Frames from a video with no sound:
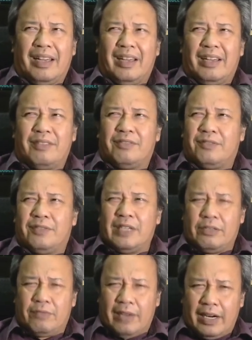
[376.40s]

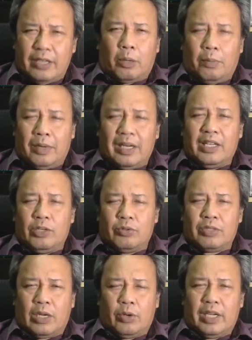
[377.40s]
is very commonly
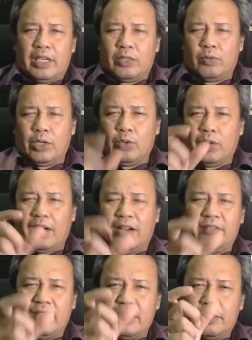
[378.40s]
used nowadays. What you
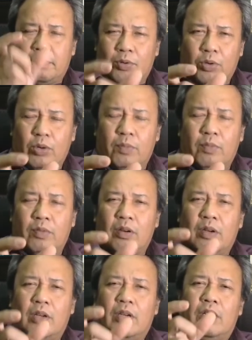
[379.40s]
have is a probe
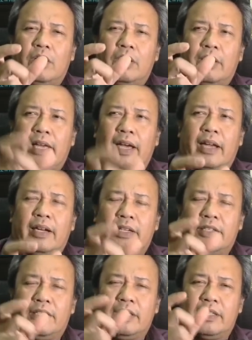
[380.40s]
that
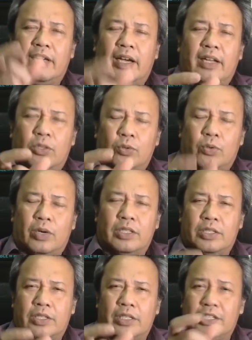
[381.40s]
is designed
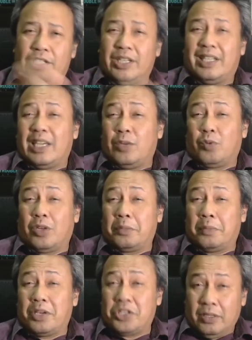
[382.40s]
towards the gene that you want to
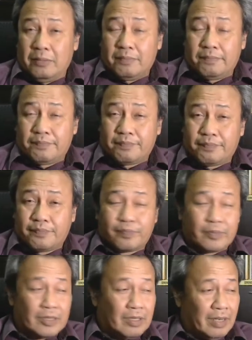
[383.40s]
measure,
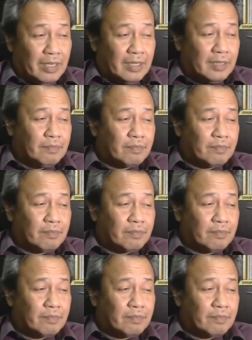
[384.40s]
right?